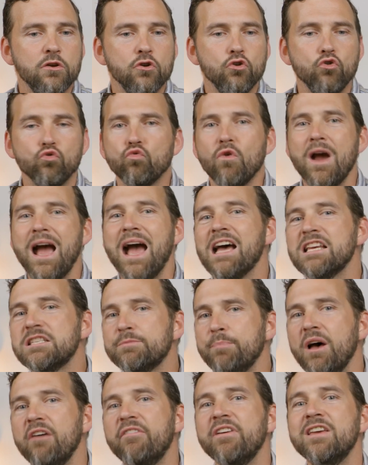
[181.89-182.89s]

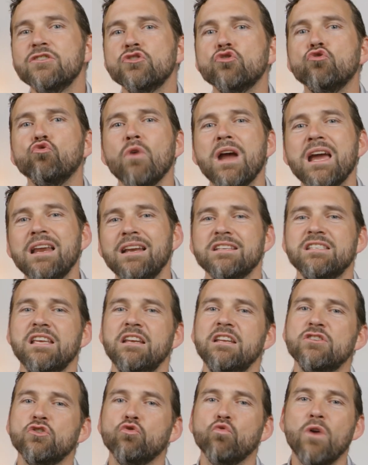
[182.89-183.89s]
grasp of his greatness
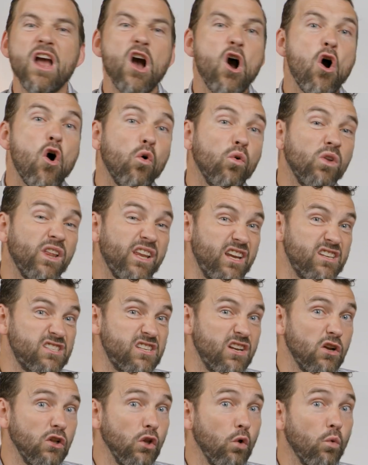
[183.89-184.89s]
and his great holiness
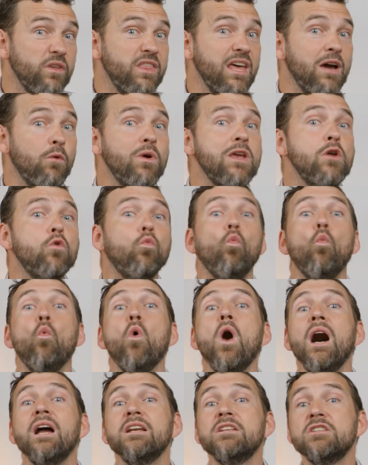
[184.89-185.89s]
and glory that we
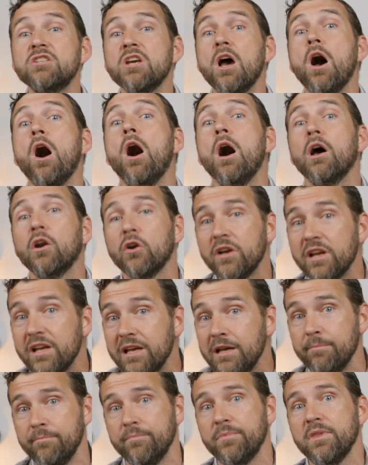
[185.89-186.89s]
want to honor
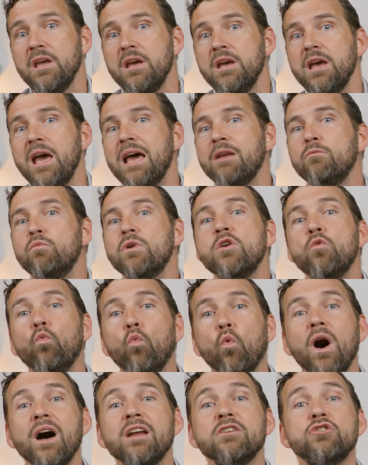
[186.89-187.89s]
him and we
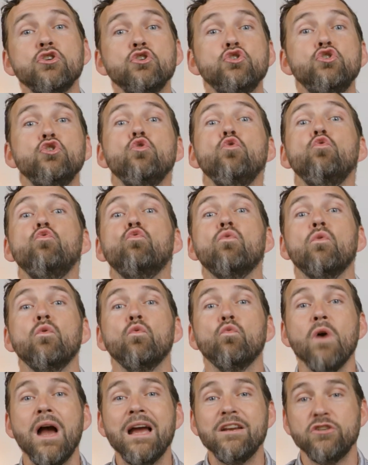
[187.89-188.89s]
want to do
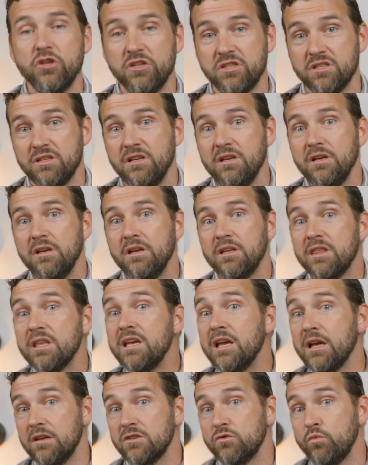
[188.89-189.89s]
righteous
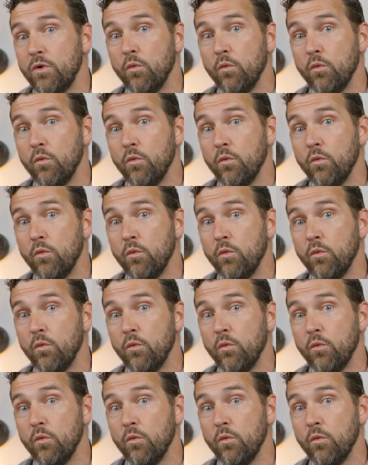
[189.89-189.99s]
things.